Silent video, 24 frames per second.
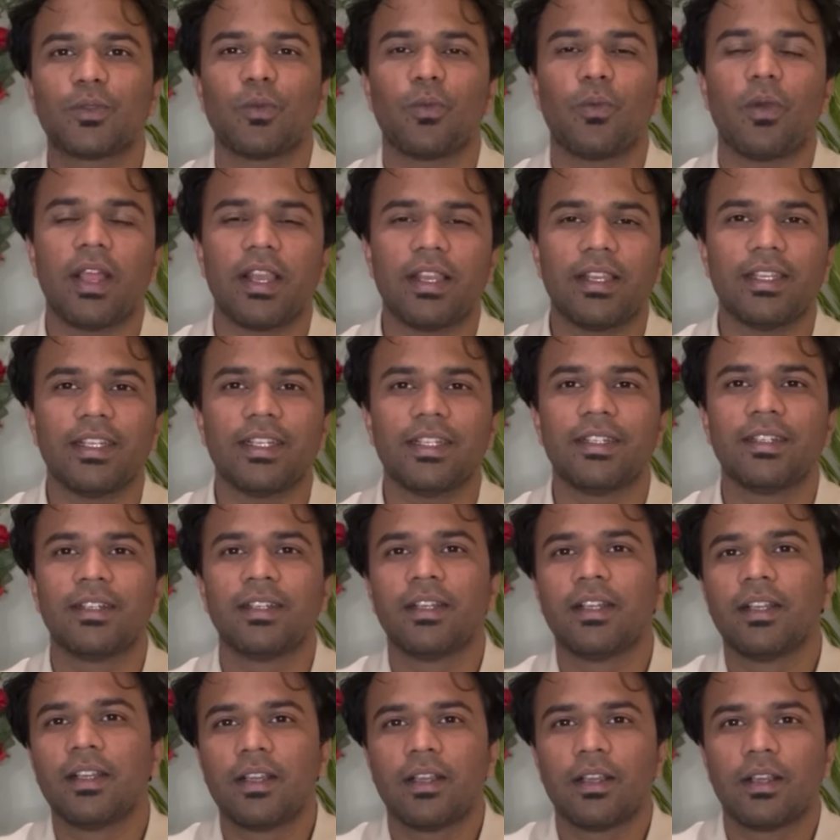valid
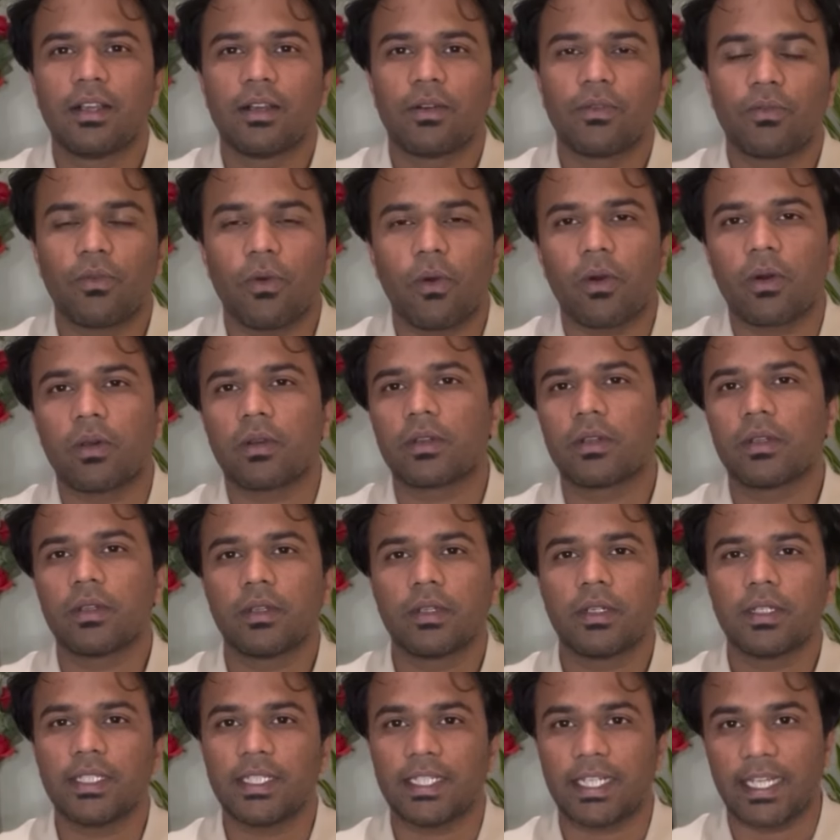for
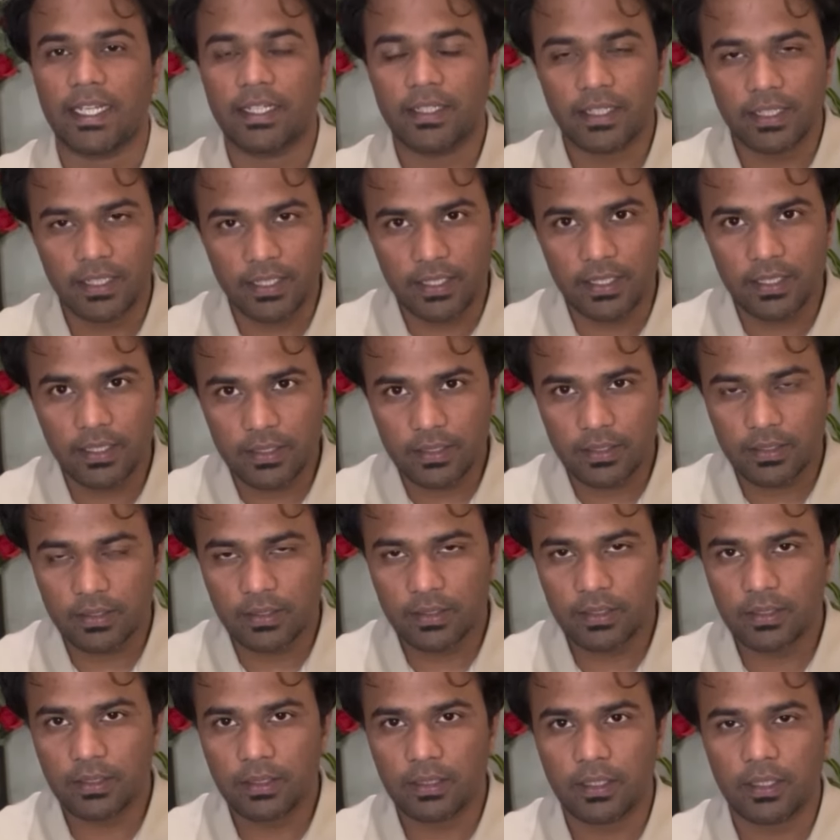10 years
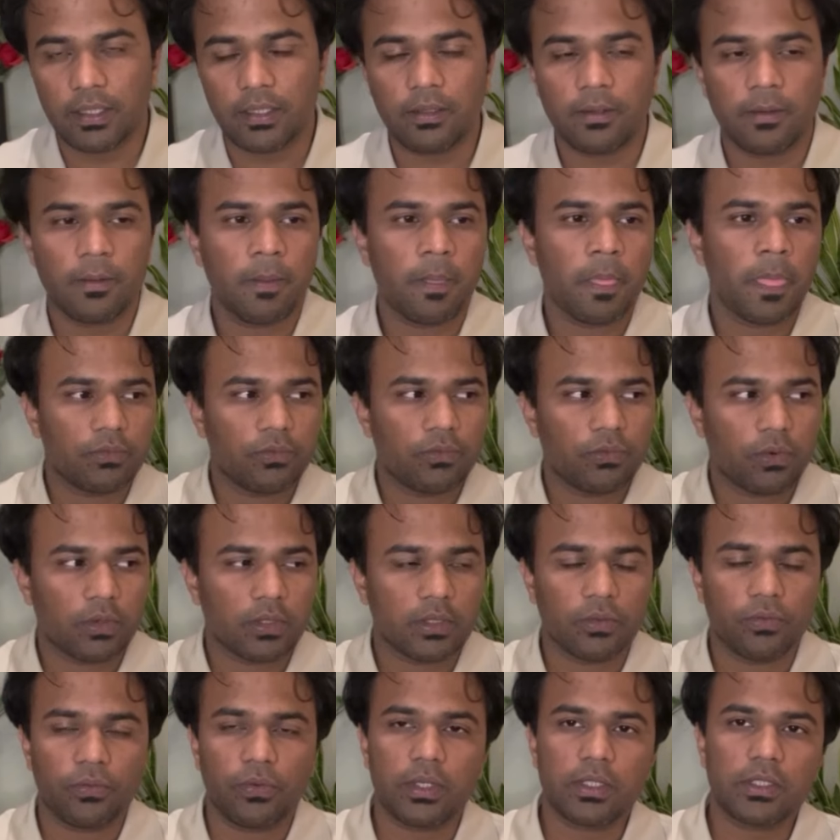here. For the
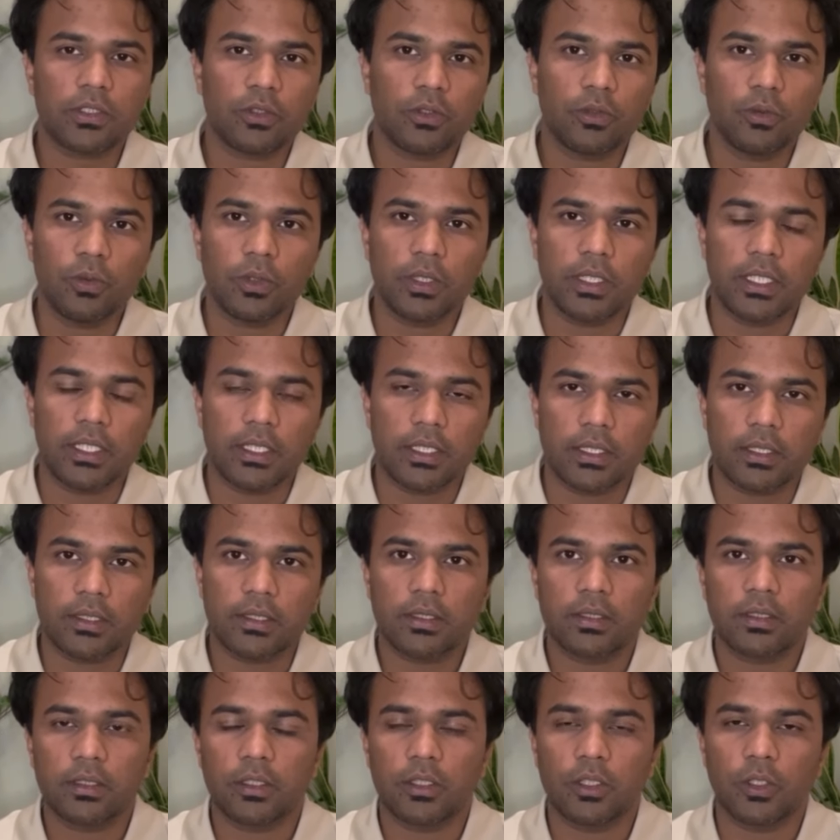first 2
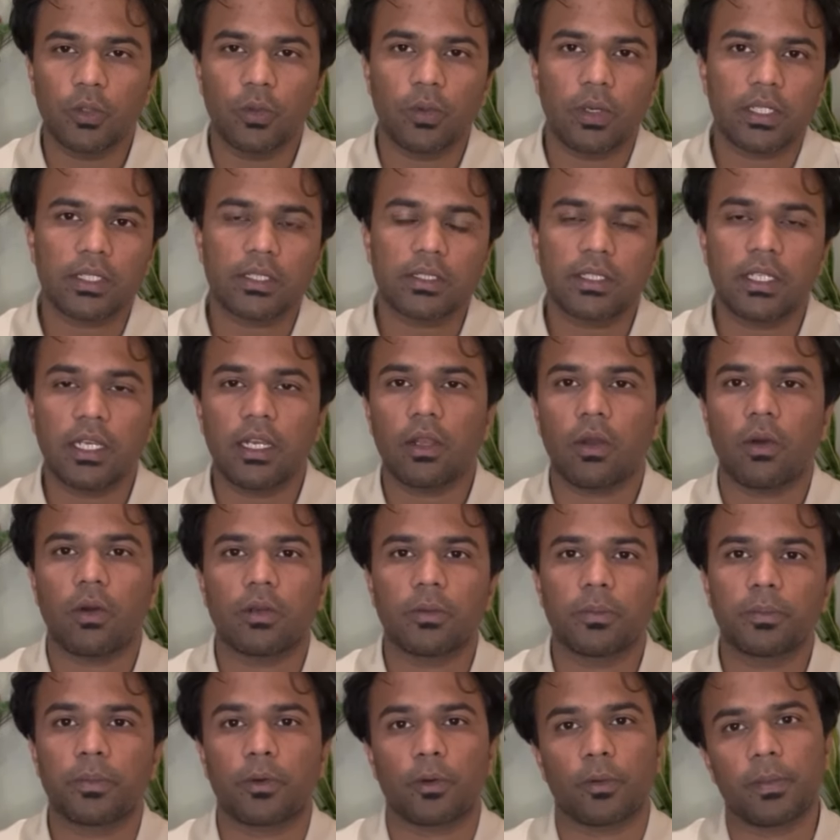years, you are still
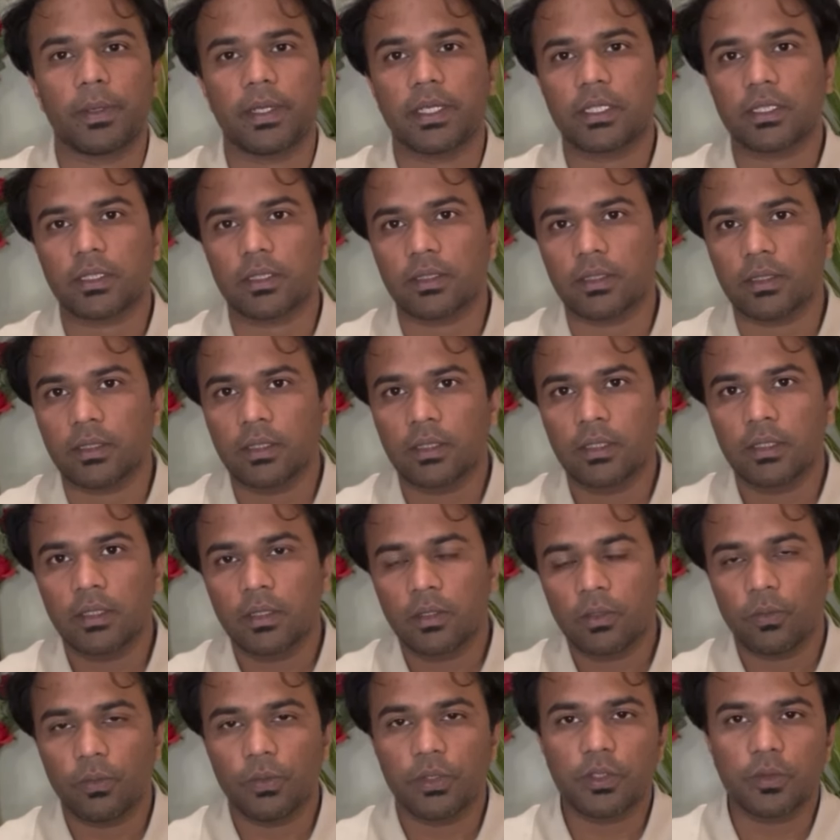on probation,
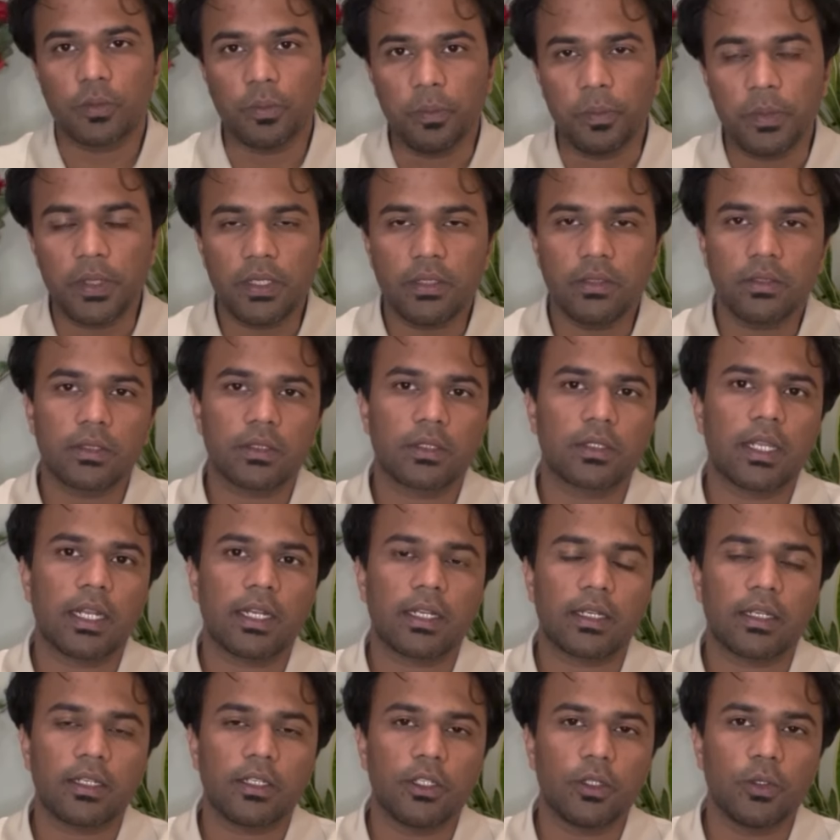which means that
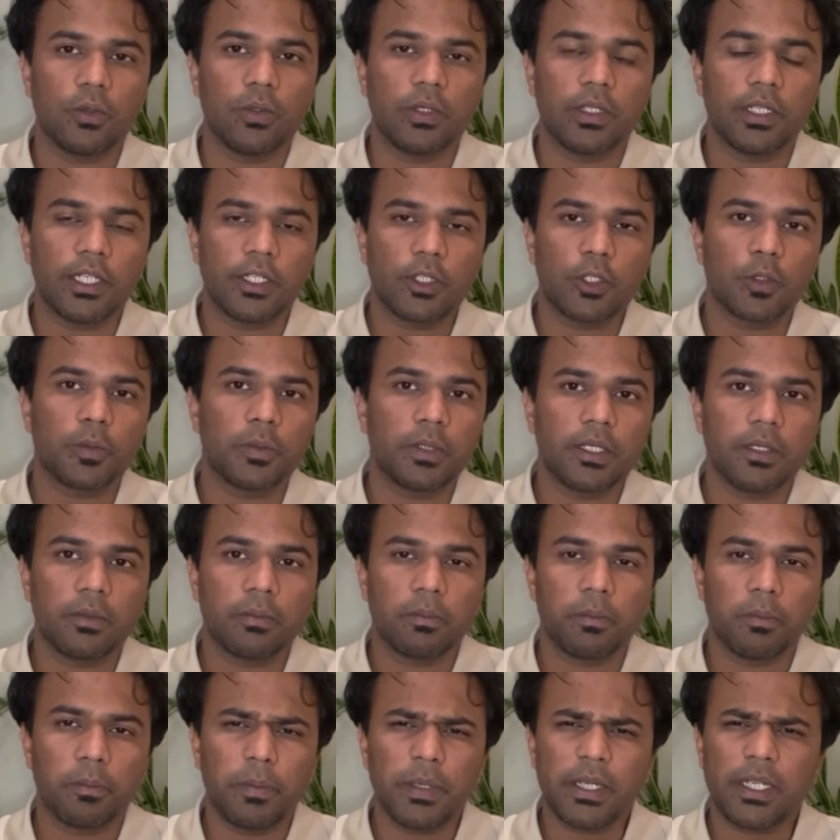you need to be
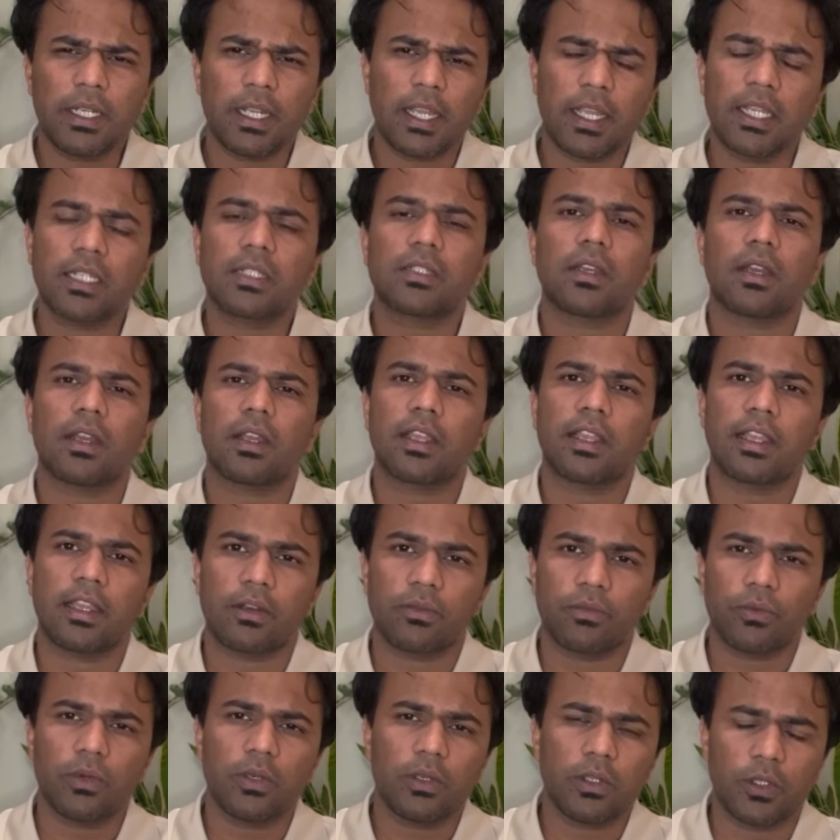a bit extra
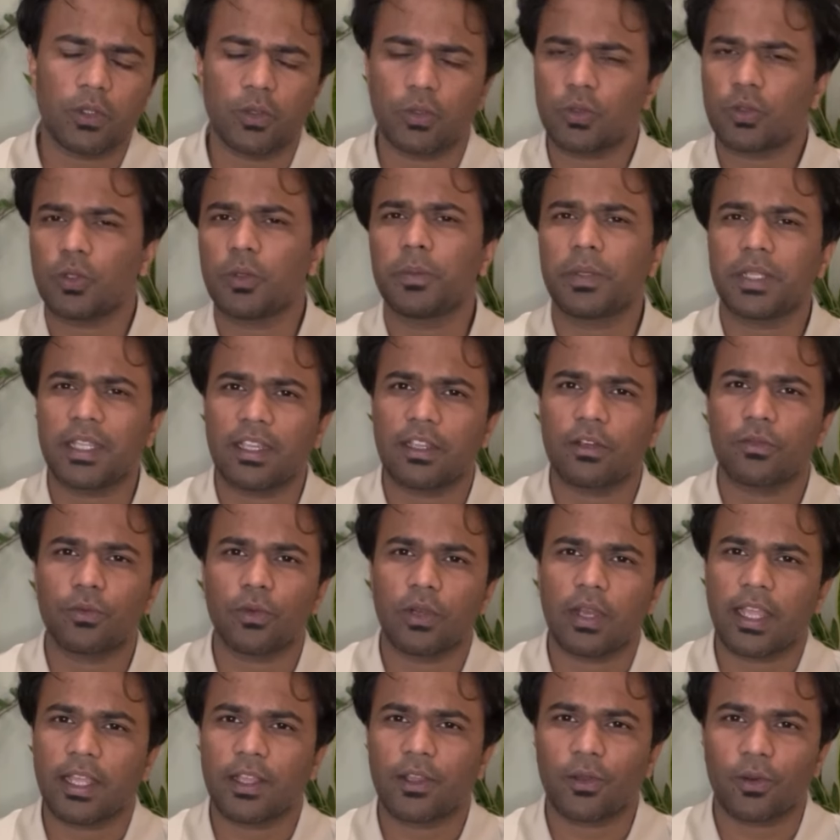careful. You should be careful
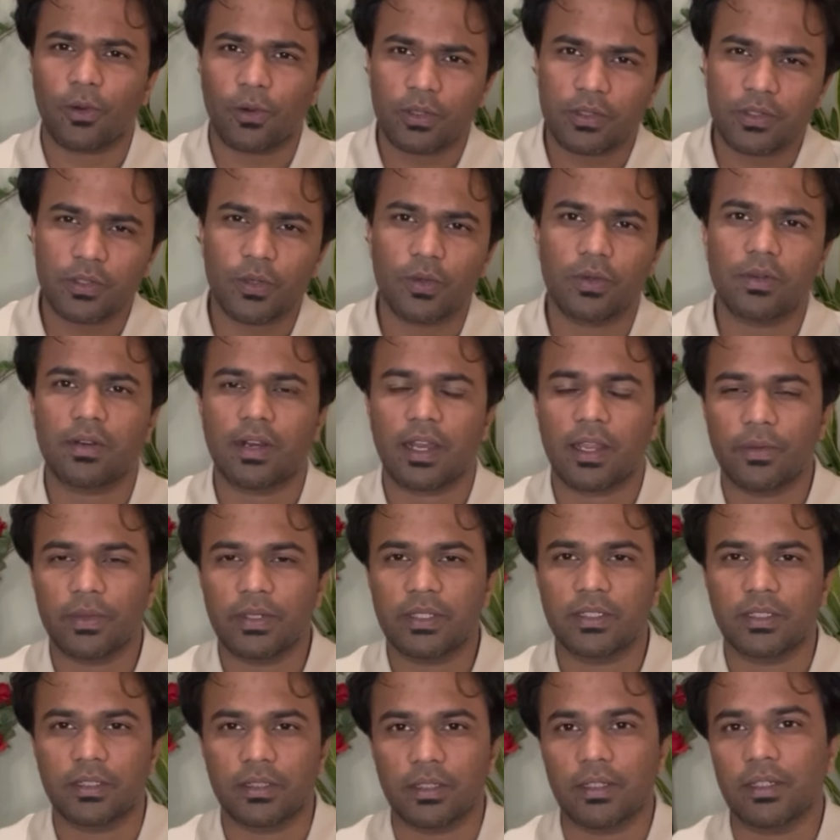across your driving
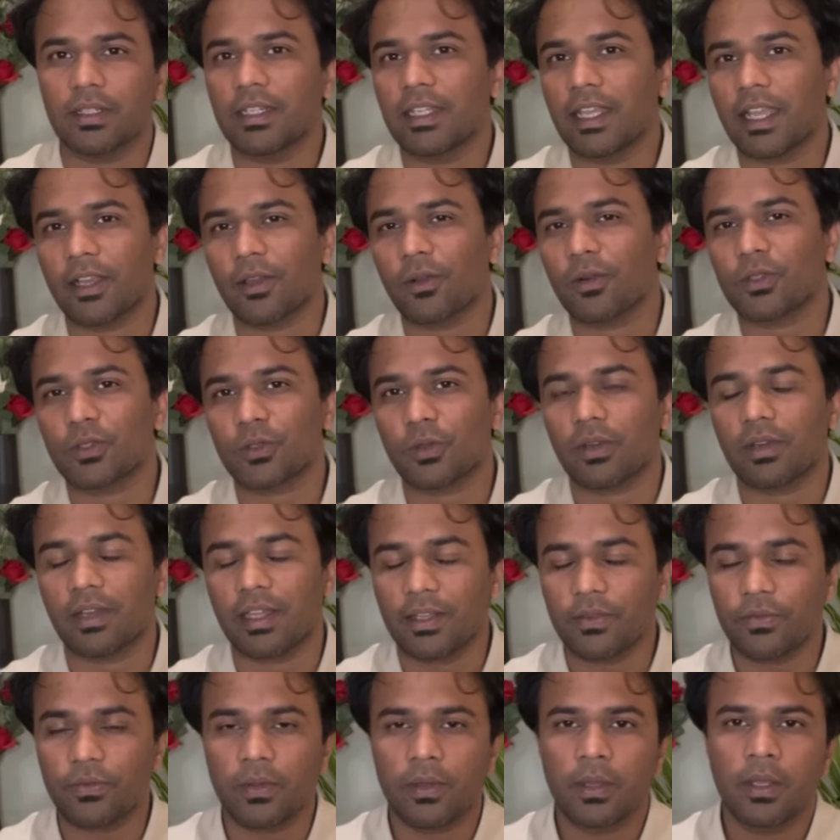journey, across your
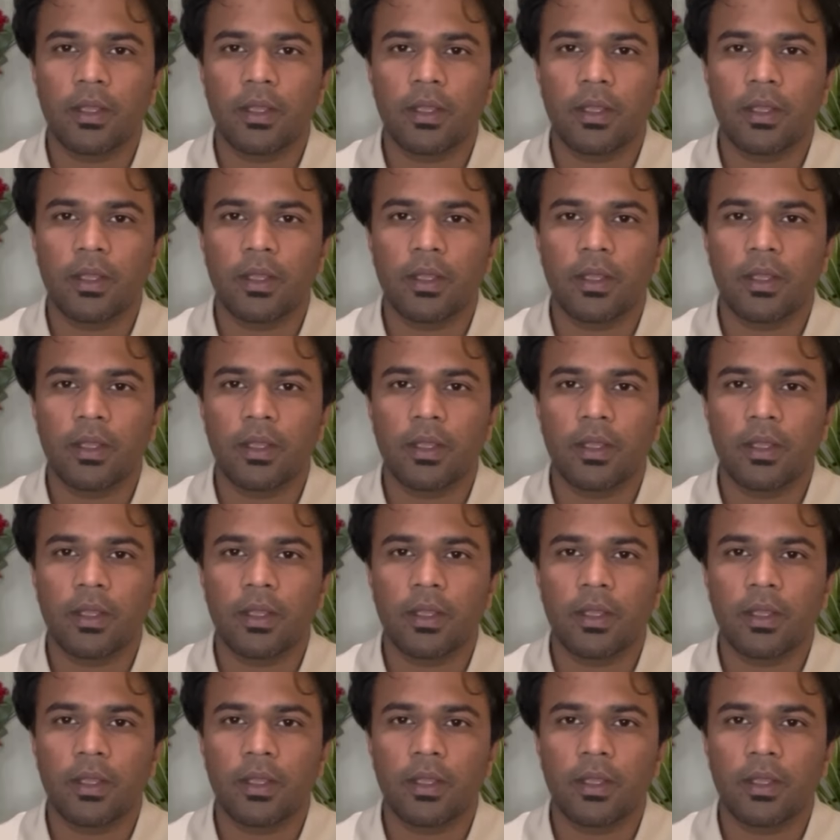life,